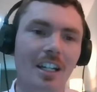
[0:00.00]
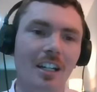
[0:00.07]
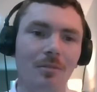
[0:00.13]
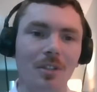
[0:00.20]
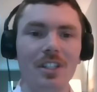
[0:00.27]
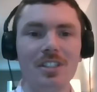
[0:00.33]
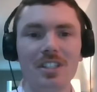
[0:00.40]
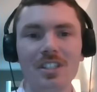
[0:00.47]

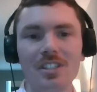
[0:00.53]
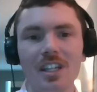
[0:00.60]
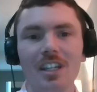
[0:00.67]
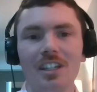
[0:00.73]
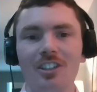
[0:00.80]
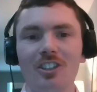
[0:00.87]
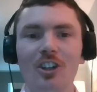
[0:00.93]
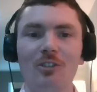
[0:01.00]
But this is,
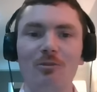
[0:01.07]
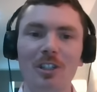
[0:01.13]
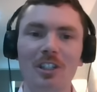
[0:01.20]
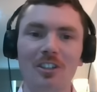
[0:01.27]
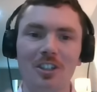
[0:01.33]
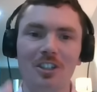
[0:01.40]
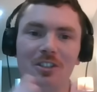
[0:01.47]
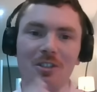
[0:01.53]
you know, if we
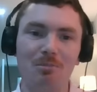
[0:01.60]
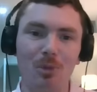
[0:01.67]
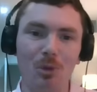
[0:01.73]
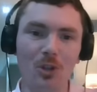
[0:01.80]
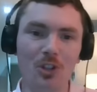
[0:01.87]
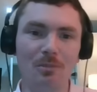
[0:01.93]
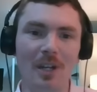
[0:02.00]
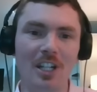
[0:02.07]
look at the
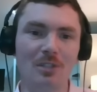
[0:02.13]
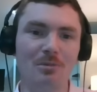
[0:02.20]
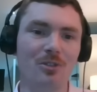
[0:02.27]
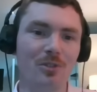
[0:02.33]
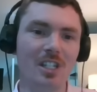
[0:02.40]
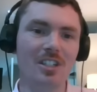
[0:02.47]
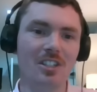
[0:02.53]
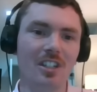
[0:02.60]
broad spectrum of
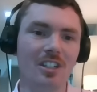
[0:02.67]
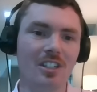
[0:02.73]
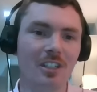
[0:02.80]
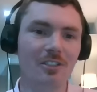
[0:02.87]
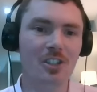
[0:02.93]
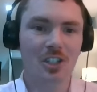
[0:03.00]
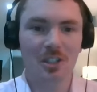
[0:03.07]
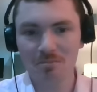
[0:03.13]
research, there
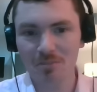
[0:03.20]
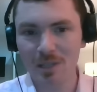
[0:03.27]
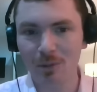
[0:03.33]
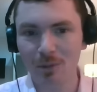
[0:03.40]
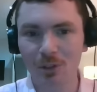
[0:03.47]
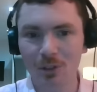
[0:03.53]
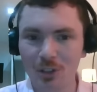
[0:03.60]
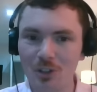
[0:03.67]
are some
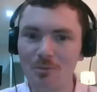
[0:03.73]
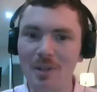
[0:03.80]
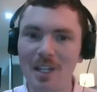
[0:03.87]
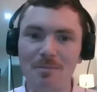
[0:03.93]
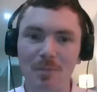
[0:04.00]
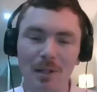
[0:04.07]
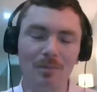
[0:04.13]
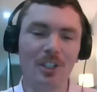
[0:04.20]
people who may
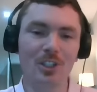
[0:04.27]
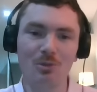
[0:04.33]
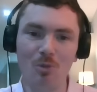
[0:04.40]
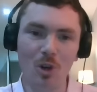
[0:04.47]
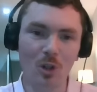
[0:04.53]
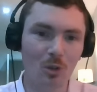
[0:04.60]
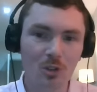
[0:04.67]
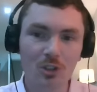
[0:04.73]
publish
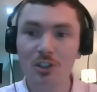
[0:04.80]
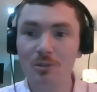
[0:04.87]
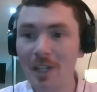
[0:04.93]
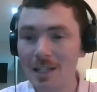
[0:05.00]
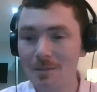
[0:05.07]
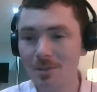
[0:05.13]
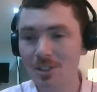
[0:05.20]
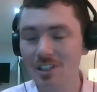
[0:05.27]
one or two
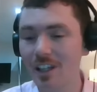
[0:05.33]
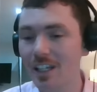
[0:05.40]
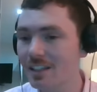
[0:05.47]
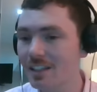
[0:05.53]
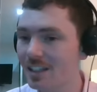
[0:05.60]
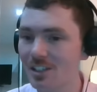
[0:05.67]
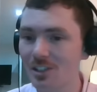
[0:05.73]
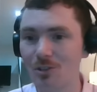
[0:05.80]
papers like
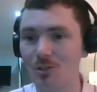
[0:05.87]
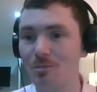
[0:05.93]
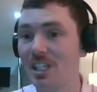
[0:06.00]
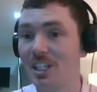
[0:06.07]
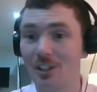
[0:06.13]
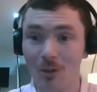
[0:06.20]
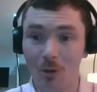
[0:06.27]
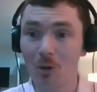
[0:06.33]
this or be
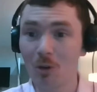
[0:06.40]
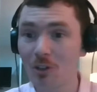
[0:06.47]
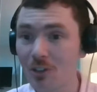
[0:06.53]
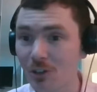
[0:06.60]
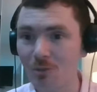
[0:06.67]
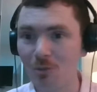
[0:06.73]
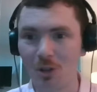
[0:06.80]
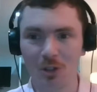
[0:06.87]
an author
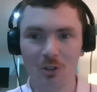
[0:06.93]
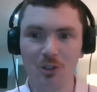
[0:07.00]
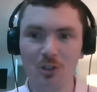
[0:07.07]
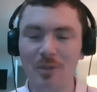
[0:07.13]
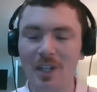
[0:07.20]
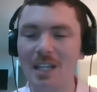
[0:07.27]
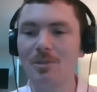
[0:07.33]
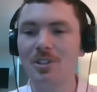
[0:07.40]
on one or two
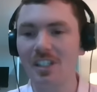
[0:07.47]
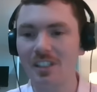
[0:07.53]
papers.